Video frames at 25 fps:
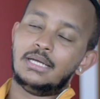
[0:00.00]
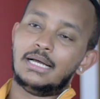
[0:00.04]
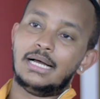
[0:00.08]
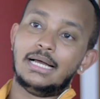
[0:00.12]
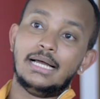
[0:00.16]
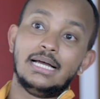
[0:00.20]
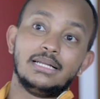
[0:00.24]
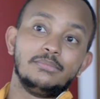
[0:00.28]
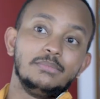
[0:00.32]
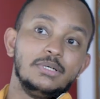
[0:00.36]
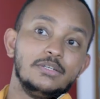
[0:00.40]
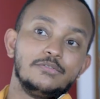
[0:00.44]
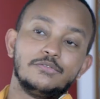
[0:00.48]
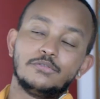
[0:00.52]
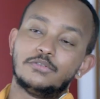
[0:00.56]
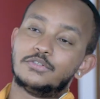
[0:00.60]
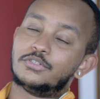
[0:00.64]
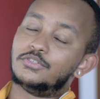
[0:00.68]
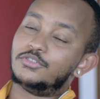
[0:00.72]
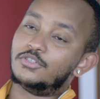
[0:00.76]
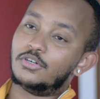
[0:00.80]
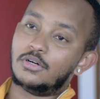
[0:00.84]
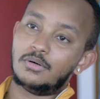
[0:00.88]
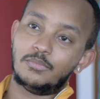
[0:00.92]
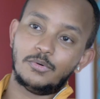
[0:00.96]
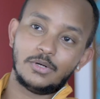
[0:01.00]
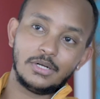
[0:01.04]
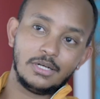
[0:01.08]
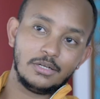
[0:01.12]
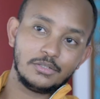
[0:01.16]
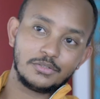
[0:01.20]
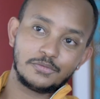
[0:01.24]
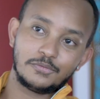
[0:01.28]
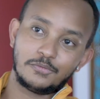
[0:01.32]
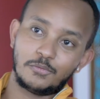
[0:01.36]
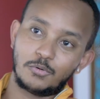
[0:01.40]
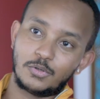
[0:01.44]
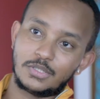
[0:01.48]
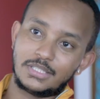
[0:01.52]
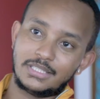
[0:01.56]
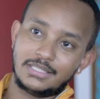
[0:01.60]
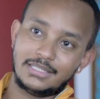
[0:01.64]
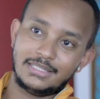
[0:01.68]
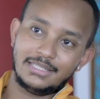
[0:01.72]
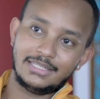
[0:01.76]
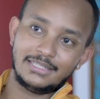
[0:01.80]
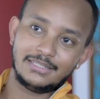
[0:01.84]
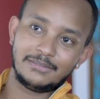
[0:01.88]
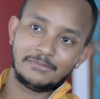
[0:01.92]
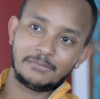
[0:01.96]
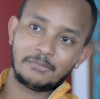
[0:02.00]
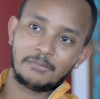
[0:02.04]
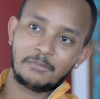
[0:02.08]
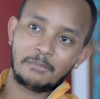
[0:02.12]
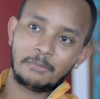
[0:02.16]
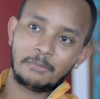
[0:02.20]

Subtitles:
I had my first job when I was 14.